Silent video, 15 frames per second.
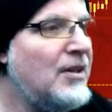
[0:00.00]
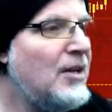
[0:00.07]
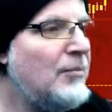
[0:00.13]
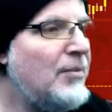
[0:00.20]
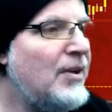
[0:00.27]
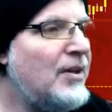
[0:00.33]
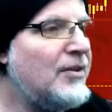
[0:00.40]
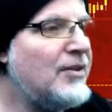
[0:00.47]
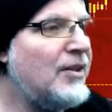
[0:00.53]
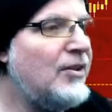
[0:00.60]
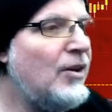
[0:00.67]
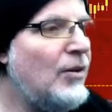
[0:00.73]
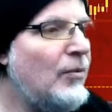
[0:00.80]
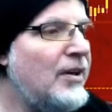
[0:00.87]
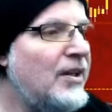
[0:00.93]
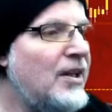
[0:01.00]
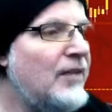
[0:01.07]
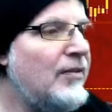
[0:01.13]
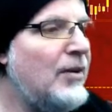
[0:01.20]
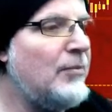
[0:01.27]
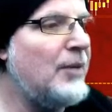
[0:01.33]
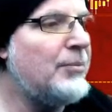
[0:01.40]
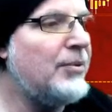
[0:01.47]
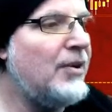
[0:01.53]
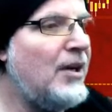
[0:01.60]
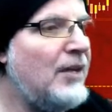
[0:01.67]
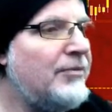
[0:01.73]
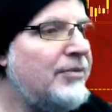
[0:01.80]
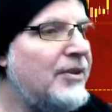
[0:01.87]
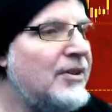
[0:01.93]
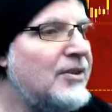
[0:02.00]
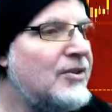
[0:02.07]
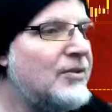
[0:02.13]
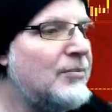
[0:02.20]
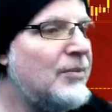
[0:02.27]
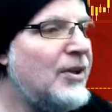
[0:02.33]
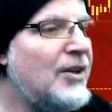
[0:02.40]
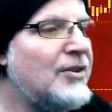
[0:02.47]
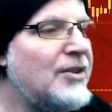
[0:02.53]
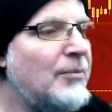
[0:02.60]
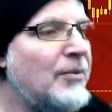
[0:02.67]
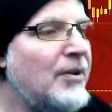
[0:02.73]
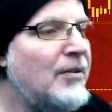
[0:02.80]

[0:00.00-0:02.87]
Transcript: because I don't want to give up my profits because I'm